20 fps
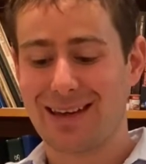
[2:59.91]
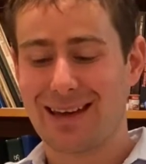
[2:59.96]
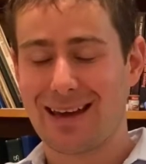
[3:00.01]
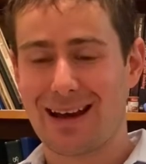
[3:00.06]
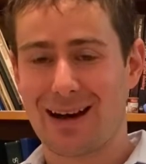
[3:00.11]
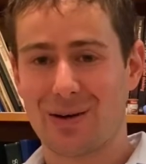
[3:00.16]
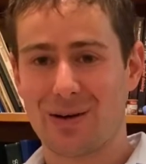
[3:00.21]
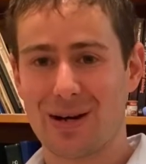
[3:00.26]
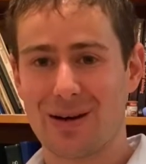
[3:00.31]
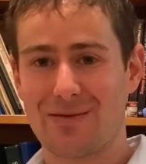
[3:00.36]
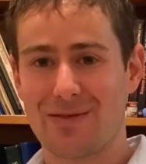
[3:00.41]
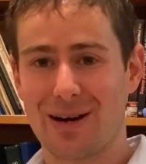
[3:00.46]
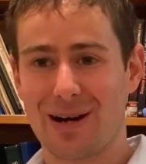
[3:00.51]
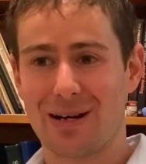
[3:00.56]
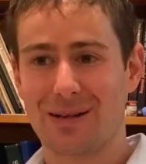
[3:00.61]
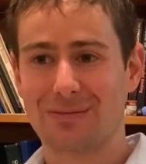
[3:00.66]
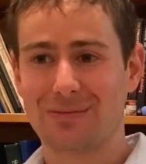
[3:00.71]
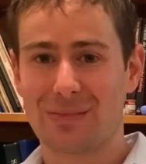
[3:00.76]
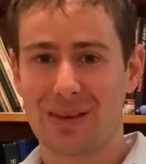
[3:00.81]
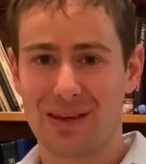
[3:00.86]

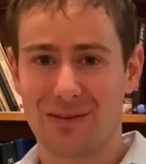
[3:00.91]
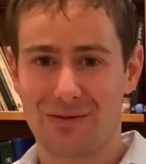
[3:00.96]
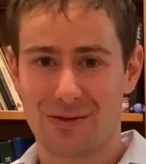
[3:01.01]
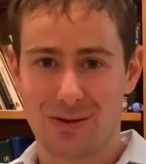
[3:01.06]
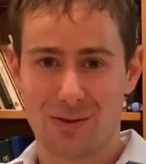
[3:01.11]
However, if you